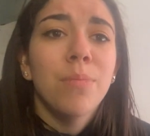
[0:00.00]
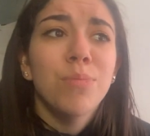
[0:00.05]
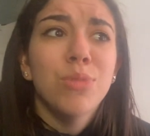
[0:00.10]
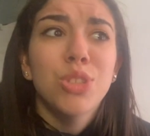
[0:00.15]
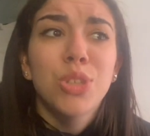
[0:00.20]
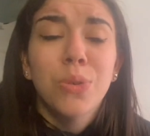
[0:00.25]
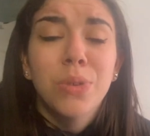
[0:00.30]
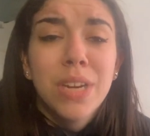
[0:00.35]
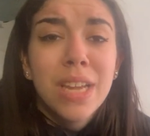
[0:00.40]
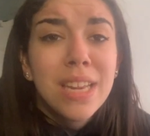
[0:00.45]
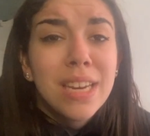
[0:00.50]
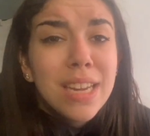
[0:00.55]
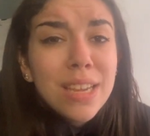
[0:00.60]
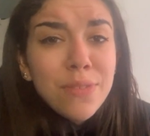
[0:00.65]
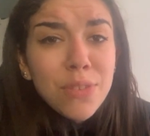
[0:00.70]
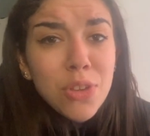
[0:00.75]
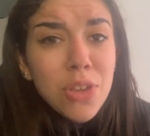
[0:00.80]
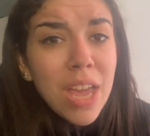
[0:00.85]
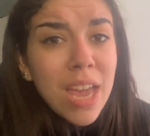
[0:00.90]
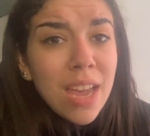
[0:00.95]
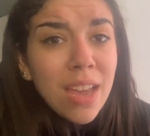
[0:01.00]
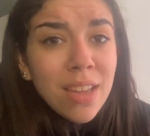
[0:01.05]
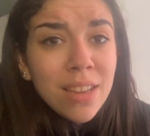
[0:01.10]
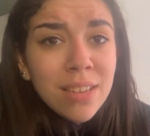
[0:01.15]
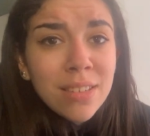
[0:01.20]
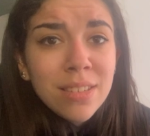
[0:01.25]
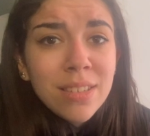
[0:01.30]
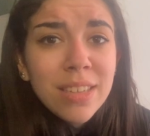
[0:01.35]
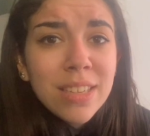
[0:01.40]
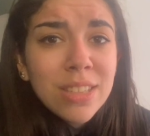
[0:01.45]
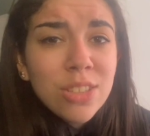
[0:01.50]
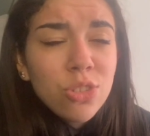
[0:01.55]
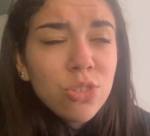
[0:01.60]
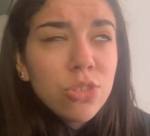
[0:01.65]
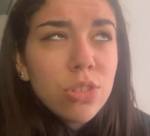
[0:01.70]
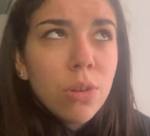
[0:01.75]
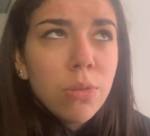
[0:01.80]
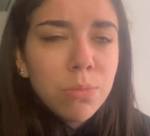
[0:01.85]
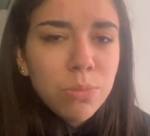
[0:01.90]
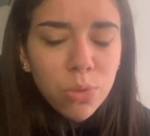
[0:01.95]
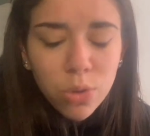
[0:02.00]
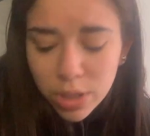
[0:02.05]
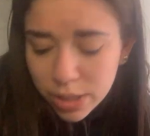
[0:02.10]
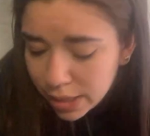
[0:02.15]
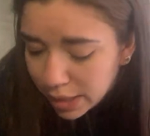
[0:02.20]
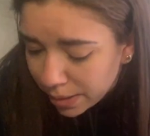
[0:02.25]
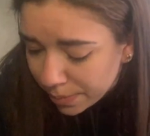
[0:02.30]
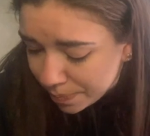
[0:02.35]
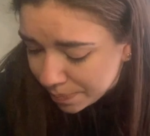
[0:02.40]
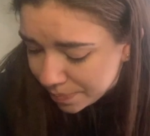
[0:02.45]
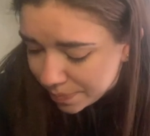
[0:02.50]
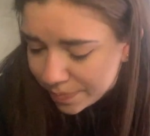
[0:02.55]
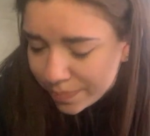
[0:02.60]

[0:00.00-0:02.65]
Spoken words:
Donate if you can. It's so important.